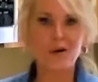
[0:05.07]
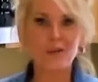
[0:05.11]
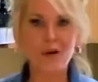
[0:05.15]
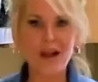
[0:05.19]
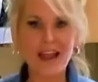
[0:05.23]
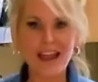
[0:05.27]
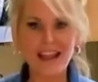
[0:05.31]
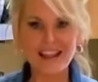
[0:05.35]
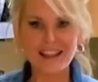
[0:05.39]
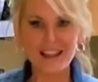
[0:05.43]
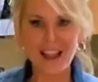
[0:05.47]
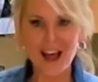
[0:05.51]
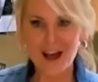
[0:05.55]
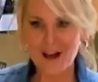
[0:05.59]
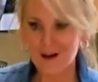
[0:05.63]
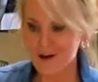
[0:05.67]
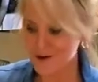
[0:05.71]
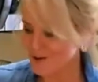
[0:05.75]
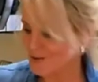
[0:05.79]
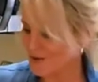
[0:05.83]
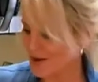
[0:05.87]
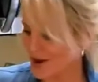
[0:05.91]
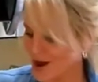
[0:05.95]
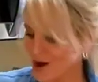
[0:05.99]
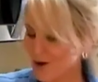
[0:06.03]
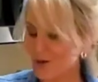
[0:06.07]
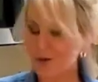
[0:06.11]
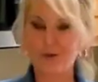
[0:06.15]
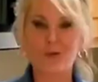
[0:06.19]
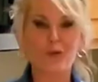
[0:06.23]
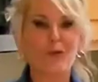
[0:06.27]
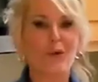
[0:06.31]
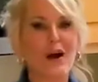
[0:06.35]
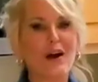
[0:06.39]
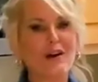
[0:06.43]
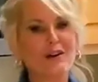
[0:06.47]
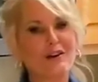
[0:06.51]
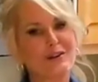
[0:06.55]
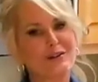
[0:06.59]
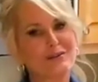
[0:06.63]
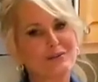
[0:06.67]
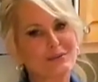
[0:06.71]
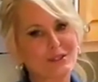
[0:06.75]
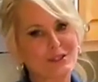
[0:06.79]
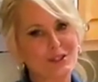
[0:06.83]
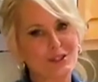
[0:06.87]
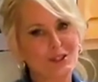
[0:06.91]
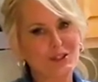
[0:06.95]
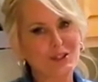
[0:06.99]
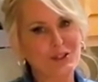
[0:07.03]
Well, hello. Welcome
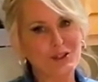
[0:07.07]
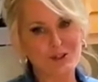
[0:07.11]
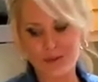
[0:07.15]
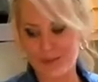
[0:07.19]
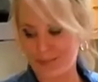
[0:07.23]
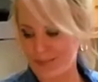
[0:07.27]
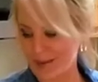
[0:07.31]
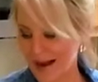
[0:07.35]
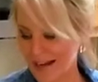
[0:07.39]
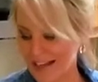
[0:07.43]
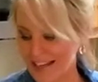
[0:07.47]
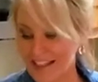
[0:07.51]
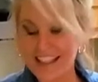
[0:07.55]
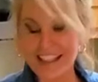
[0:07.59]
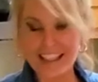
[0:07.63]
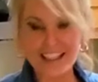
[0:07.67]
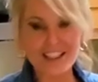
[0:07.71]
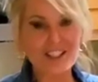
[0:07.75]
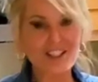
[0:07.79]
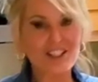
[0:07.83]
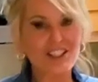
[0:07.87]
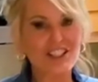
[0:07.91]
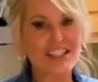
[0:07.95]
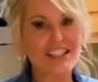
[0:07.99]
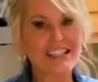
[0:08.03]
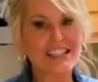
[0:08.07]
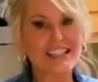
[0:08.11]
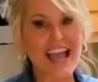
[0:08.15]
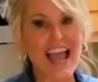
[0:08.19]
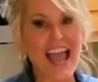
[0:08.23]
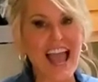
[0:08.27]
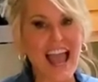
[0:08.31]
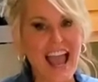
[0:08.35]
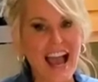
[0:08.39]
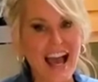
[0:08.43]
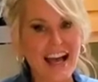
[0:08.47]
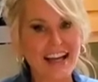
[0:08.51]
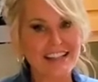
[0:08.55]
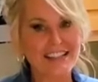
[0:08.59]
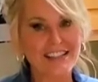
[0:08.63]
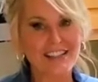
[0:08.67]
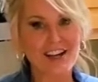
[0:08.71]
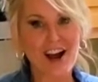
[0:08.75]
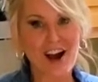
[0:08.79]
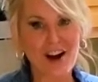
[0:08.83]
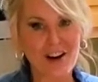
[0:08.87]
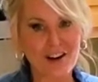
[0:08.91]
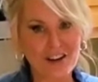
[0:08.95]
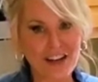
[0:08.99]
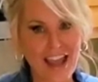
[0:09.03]
to my kitchen at
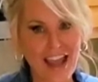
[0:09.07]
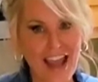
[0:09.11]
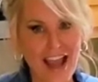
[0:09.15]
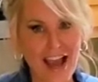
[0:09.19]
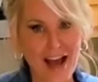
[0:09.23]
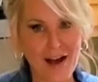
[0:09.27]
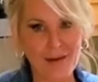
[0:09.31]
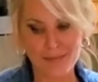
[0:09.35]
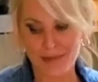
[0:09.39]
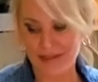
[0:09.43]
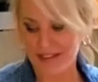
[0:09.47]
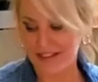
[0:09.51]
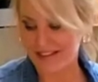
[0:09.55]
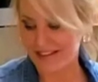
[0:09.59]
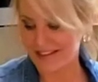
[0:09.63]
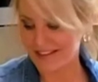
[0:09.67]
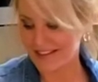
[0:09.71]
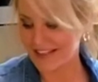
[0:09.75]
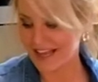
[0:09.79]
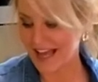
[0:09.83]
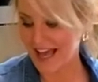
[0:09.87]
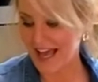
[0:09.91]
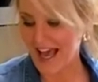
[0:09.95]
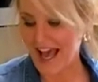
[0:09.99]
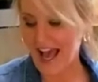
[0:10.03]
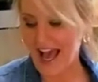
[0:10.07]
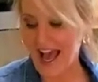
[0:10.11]
our cabin.